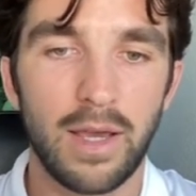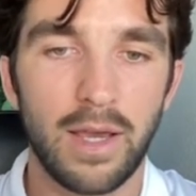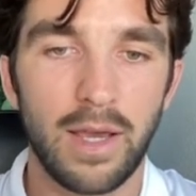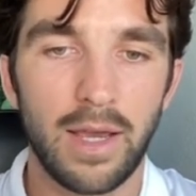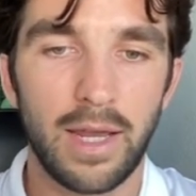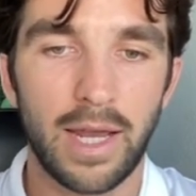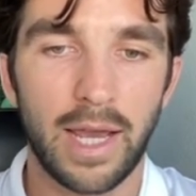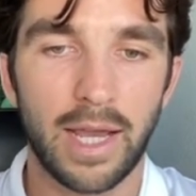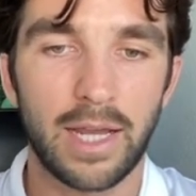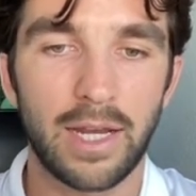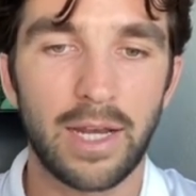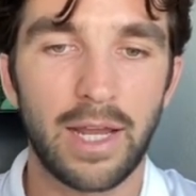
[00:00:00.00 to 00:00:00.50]

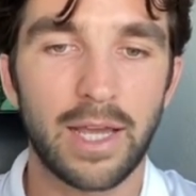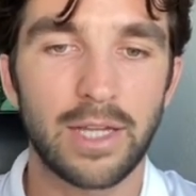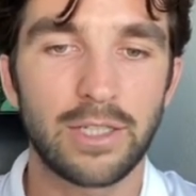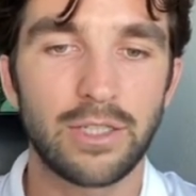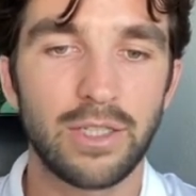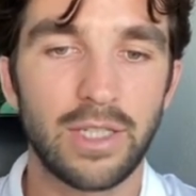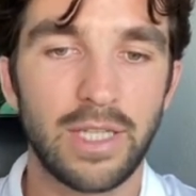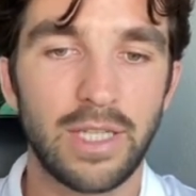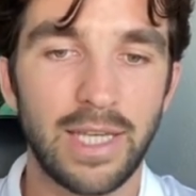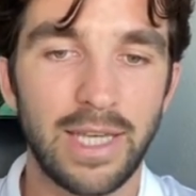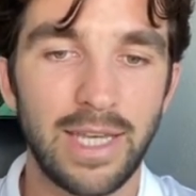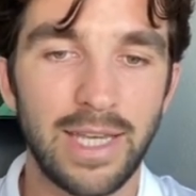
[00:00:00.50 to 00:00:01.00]
And I can
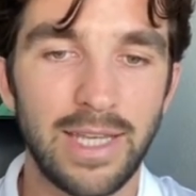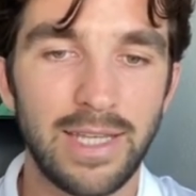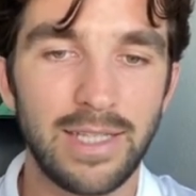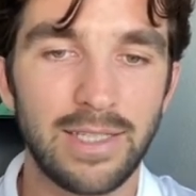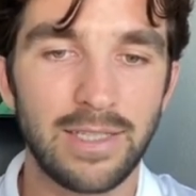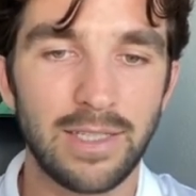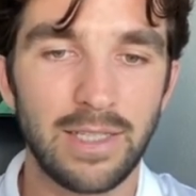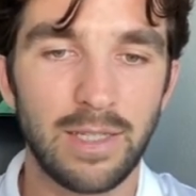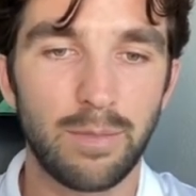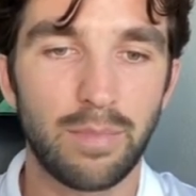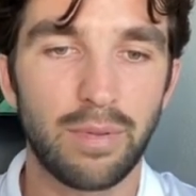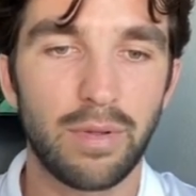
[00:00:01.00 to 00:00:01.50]
actually
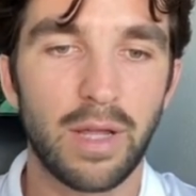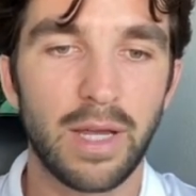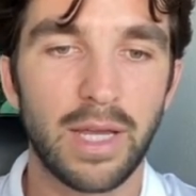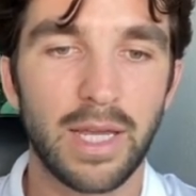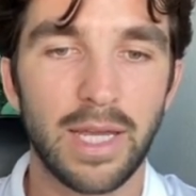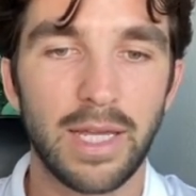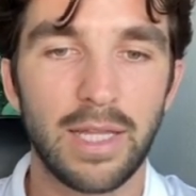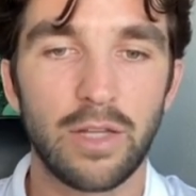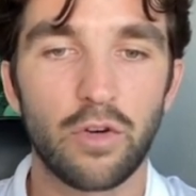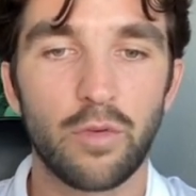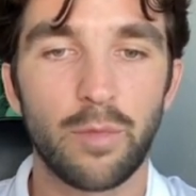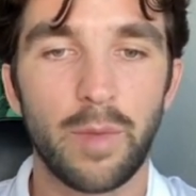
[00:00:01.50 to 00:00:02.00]
easily plug
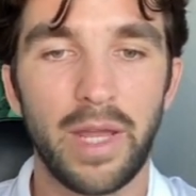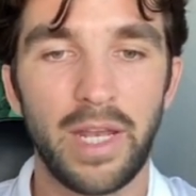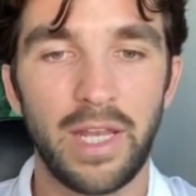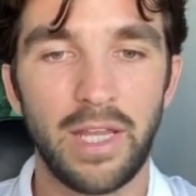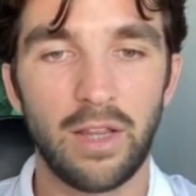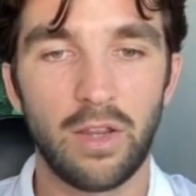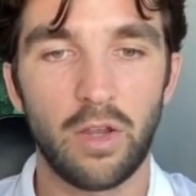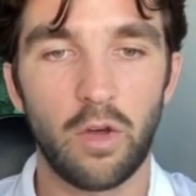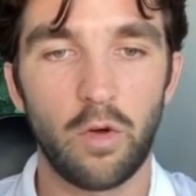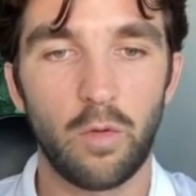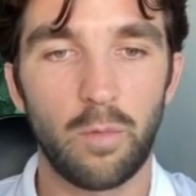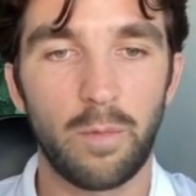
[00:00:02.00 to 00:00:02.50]
in the
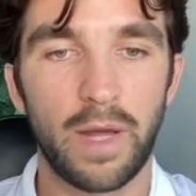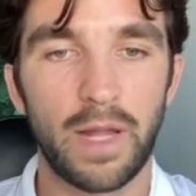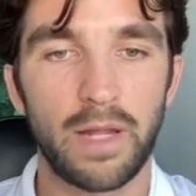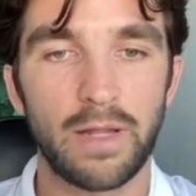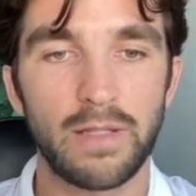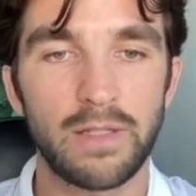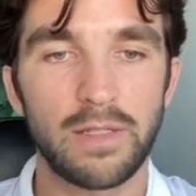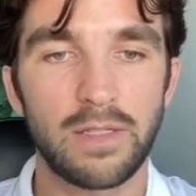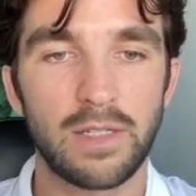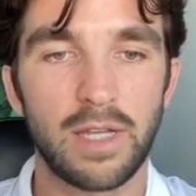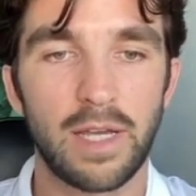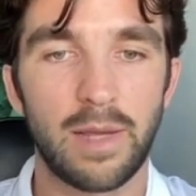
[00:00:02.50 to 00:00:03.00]
remaining loan
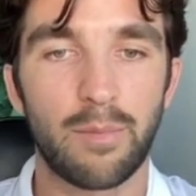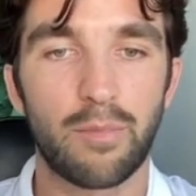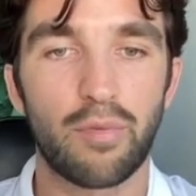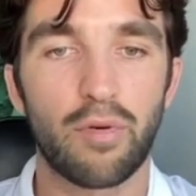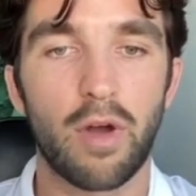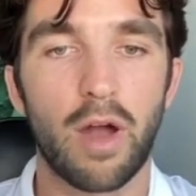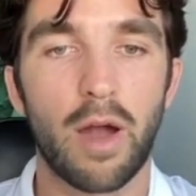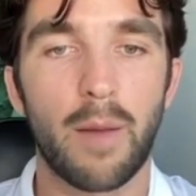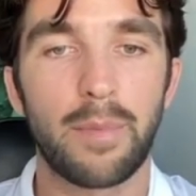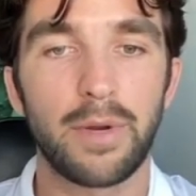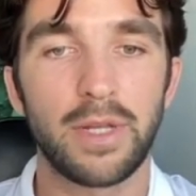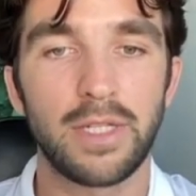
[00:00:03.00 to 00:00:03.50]
balance and
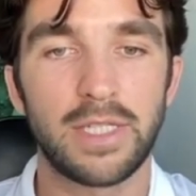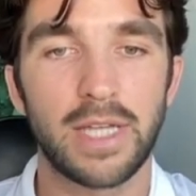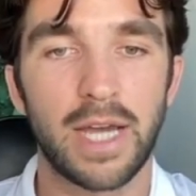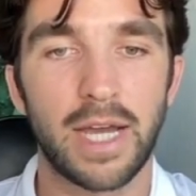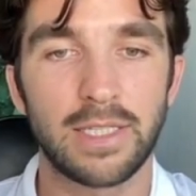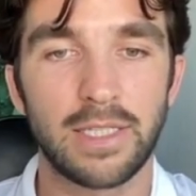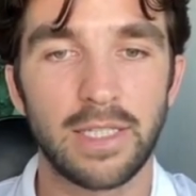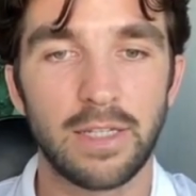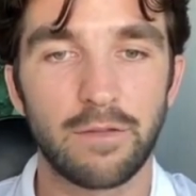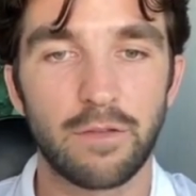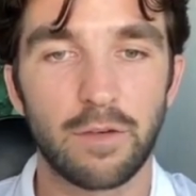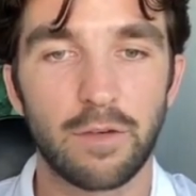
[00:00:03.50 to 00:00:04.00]
property
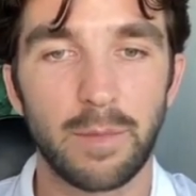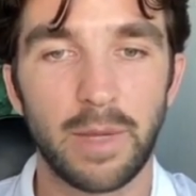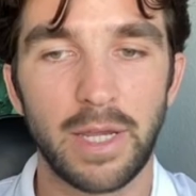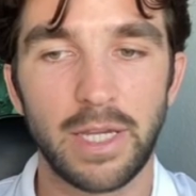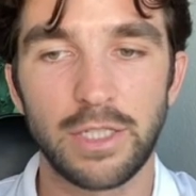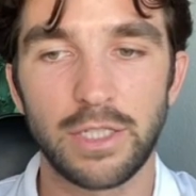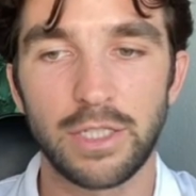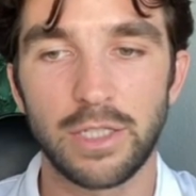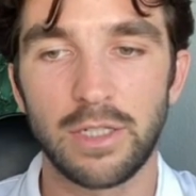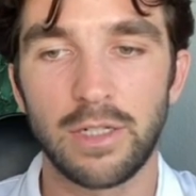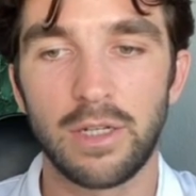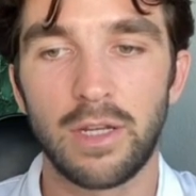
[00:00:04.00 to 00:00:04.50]
tax
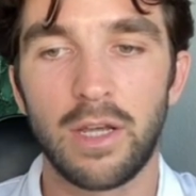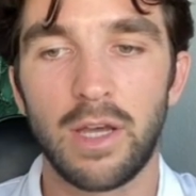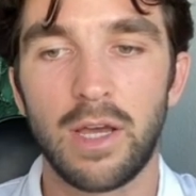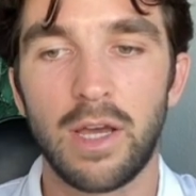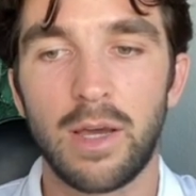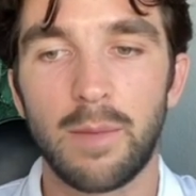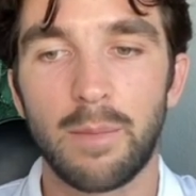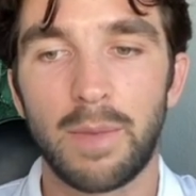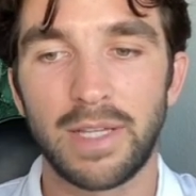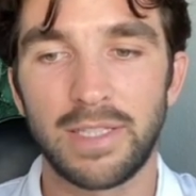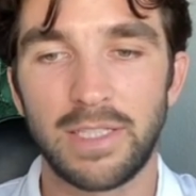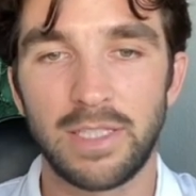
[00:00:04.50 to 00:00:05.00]
information
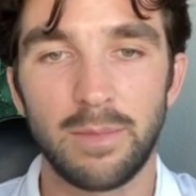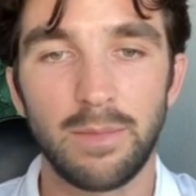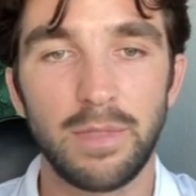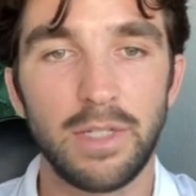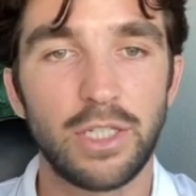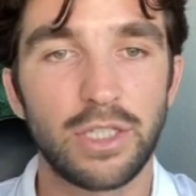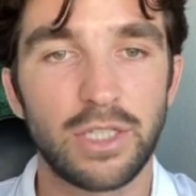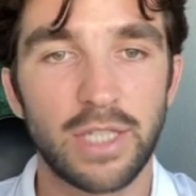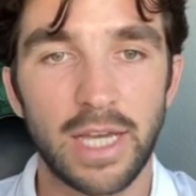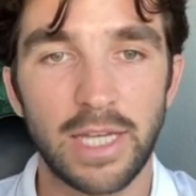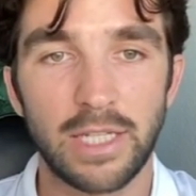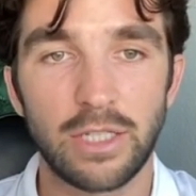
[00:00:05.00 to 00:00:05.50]
by simply
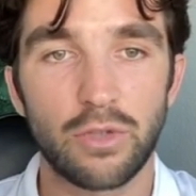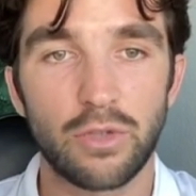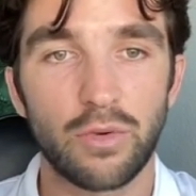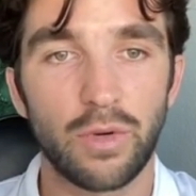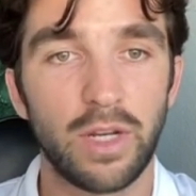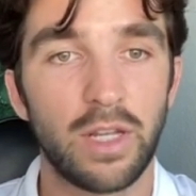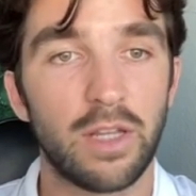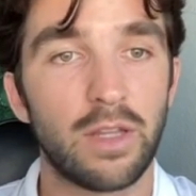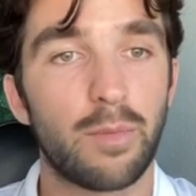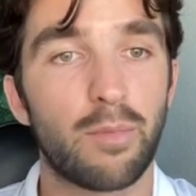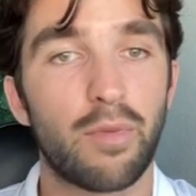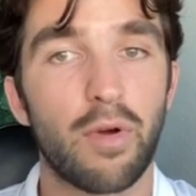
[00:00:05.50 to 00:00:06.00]
just entering
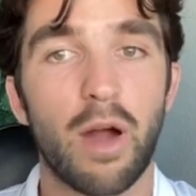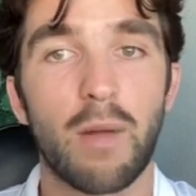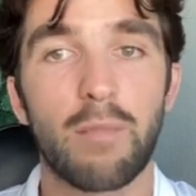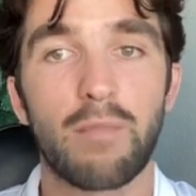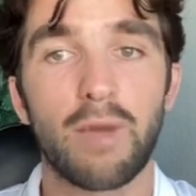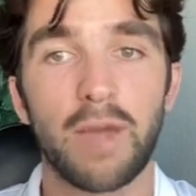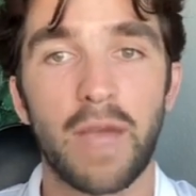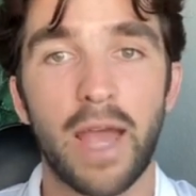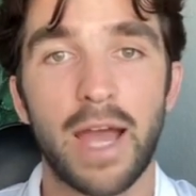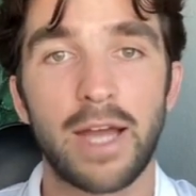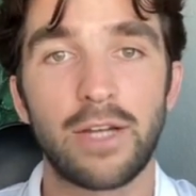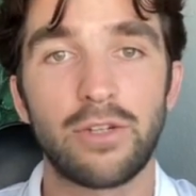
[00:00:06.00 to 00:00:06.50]
in the
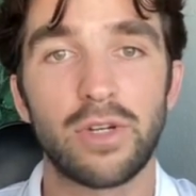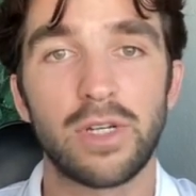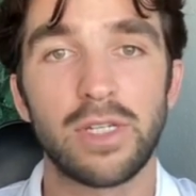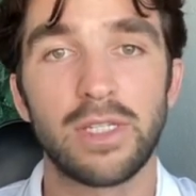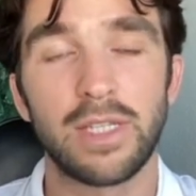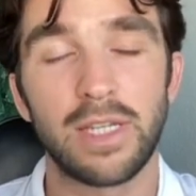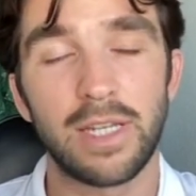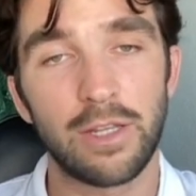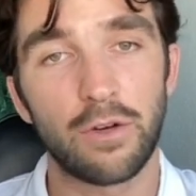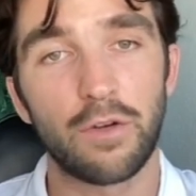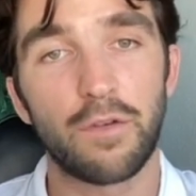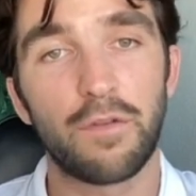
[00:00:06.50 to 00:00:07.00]
property address,
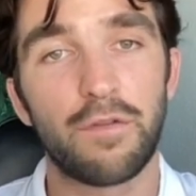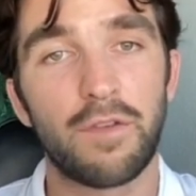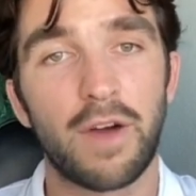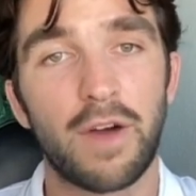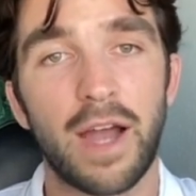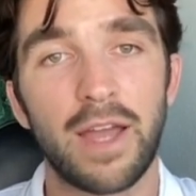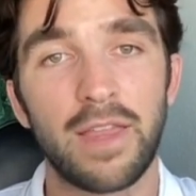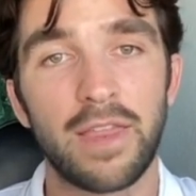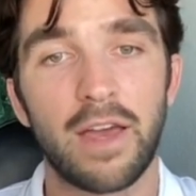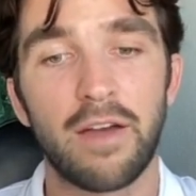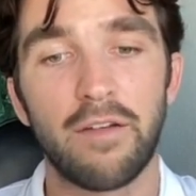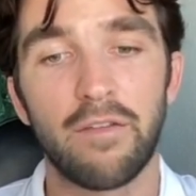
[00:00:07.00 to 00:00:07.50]
and it'll
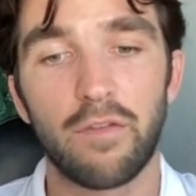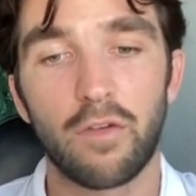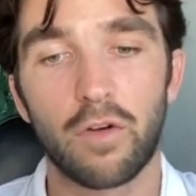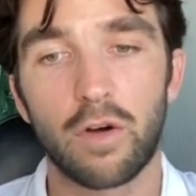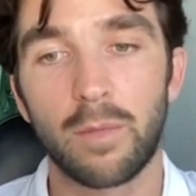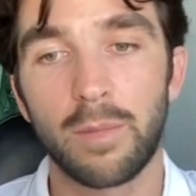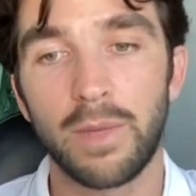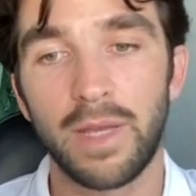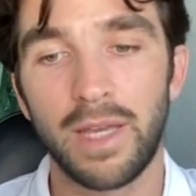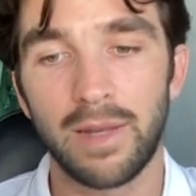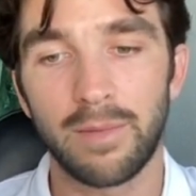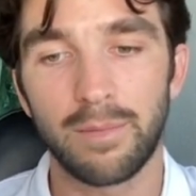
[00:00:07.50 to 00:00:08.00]
find that for
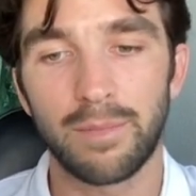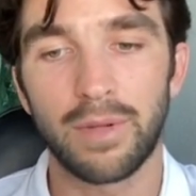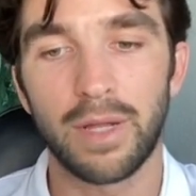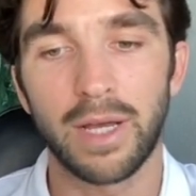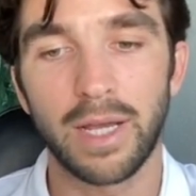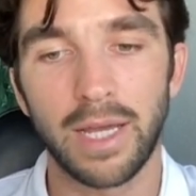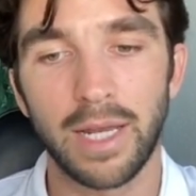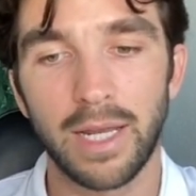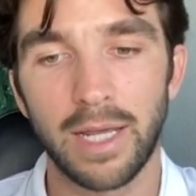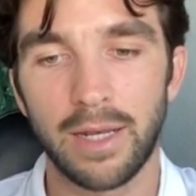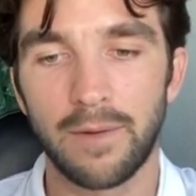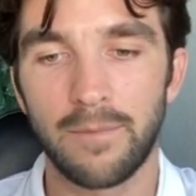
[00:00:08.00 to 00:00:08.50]
me and plug
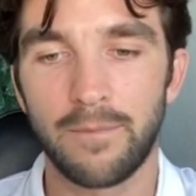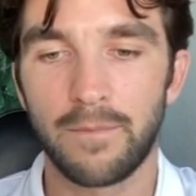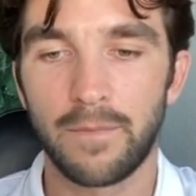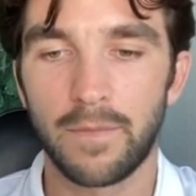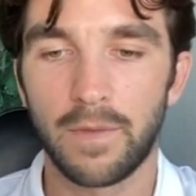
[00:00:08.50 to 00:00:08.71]
it in.